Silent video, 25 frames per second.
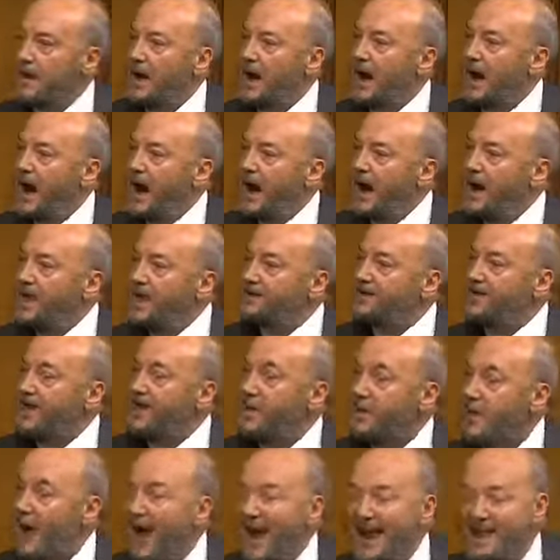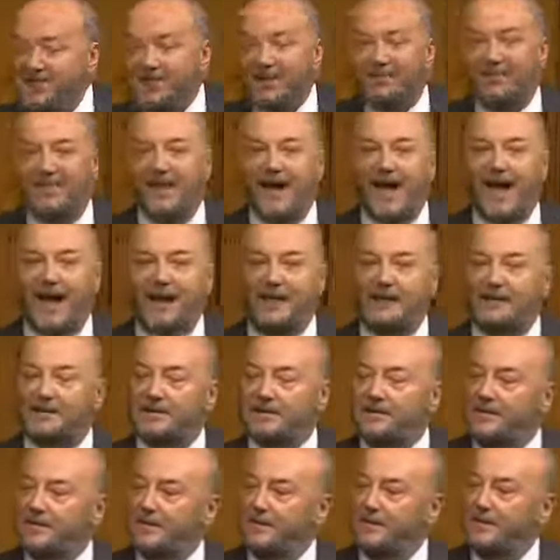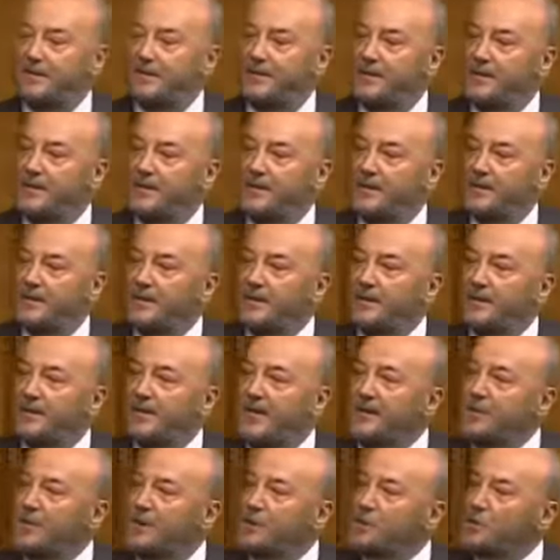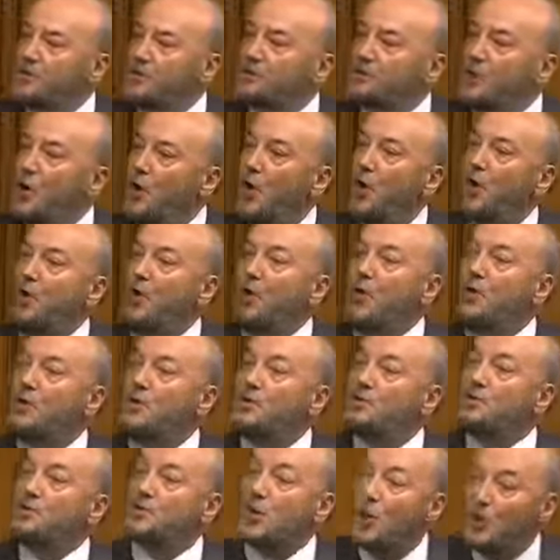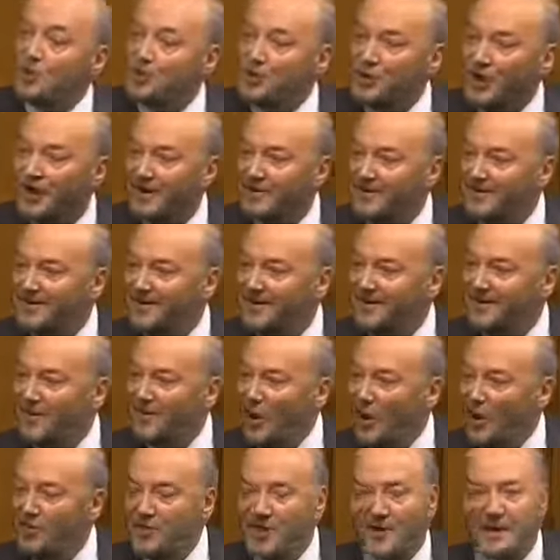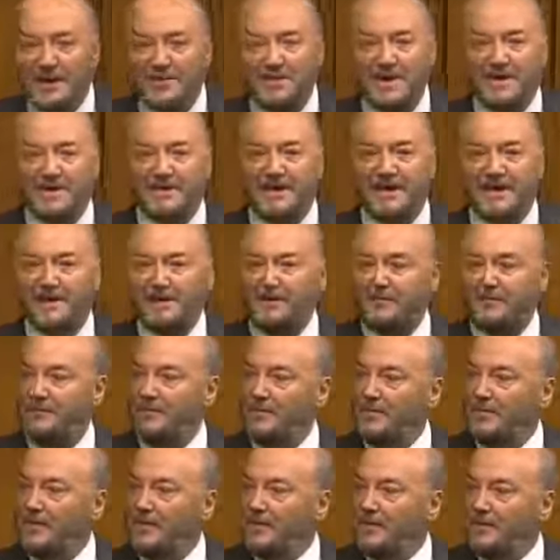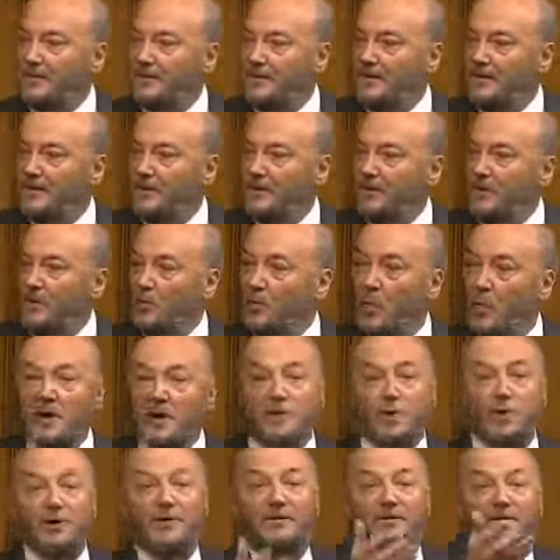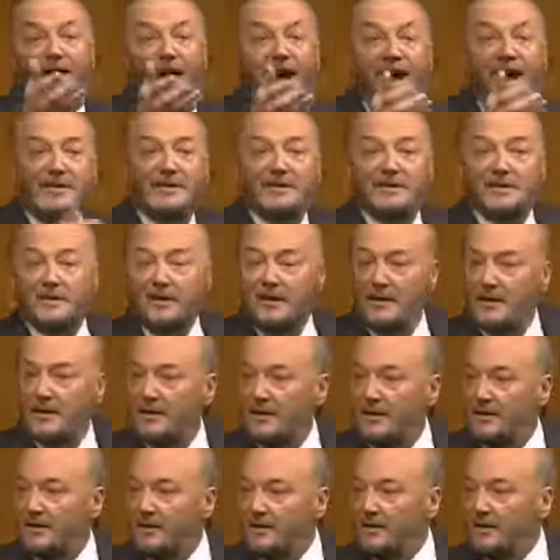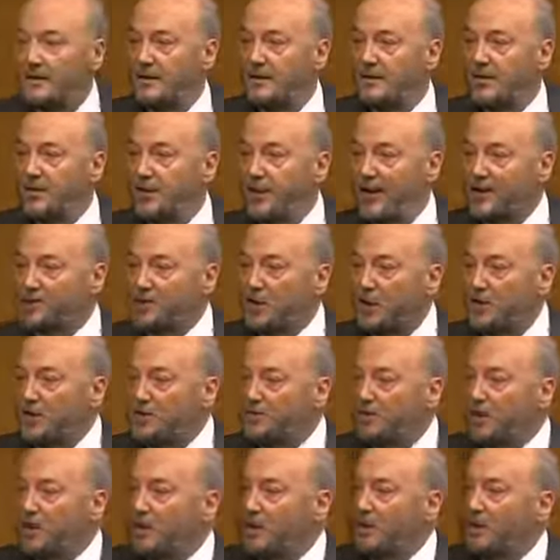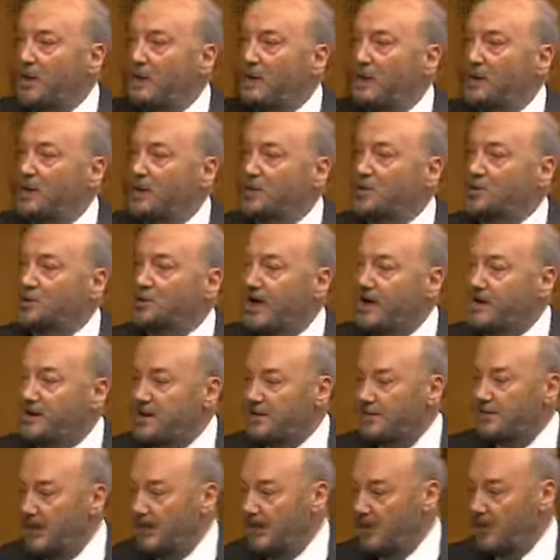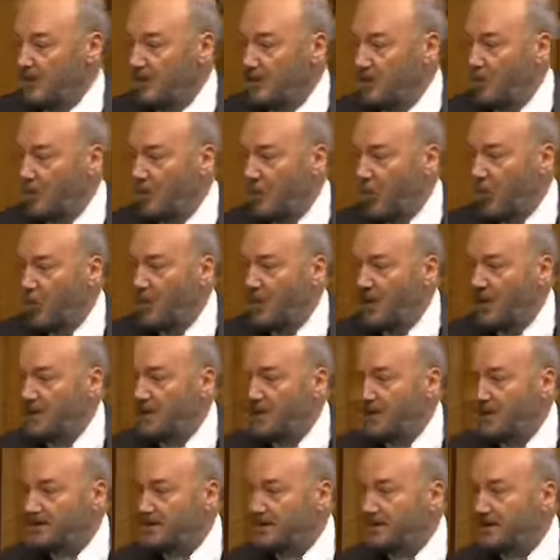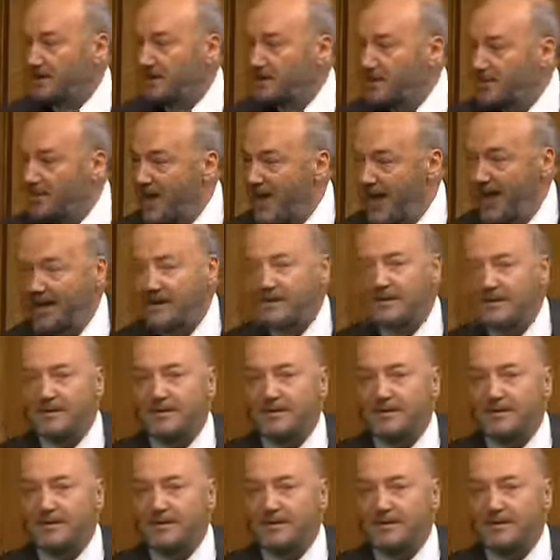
I decried the fact that there was no soldier on the committee. One could have had the Right Honourable gentleman who opened this debate,